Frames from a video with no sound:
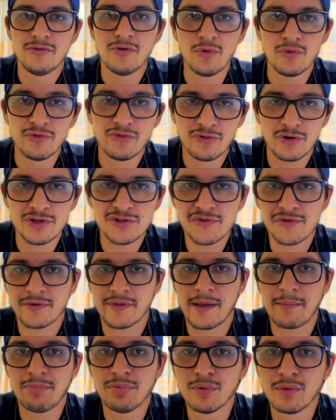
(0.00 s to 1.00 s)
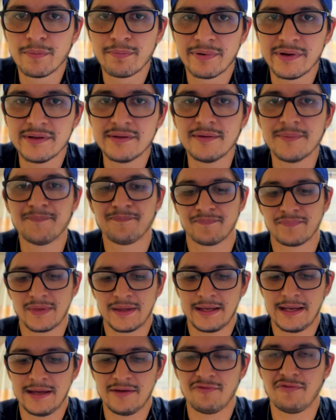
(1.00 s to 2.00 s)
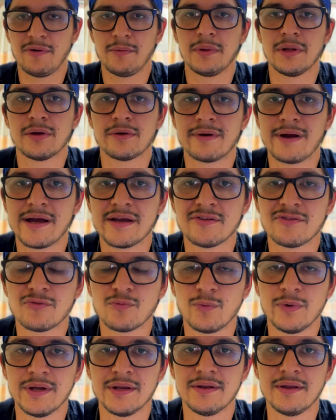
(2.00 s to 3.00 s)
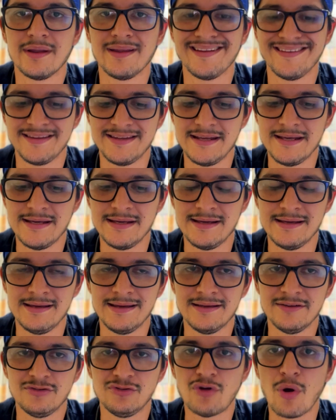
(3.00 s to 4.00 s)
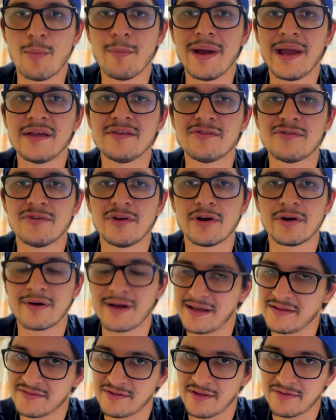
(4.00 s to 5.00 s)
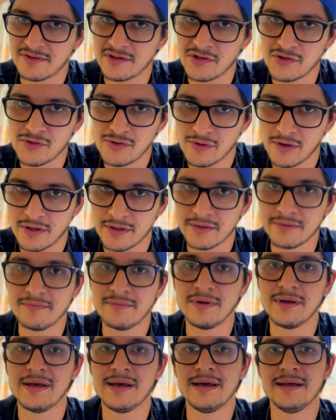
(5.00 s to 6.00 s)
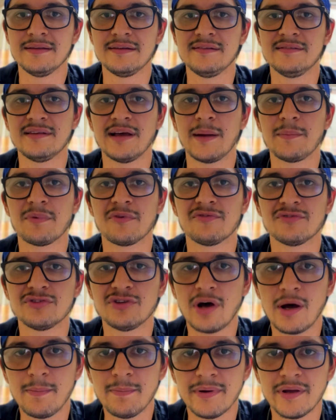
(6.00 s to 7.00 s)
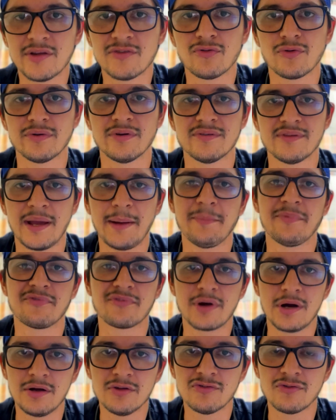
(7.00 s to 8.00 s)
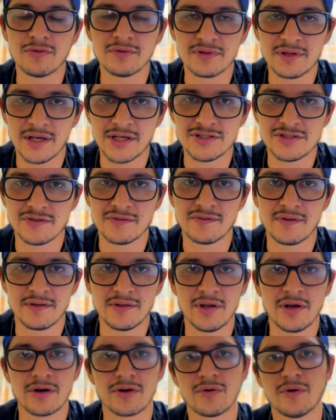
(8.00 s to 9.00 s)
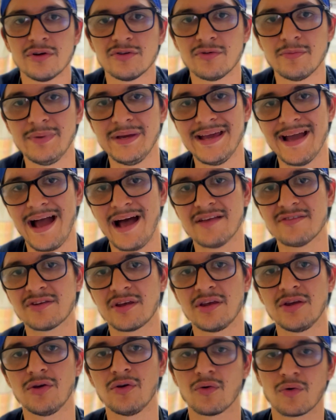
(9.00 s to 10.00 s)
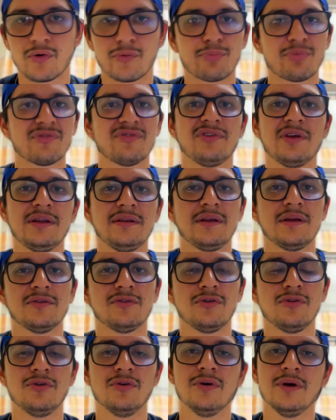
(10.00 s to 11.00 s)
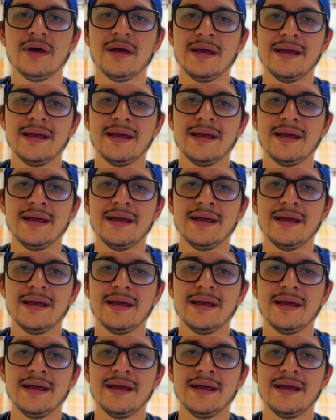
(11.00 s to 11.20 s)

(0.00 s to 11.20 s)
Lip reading: So search for that blueprint, get familiarized with the domains they're assessing you on, the type of topics or the type of consultations that they're going to be asking you or presenting to you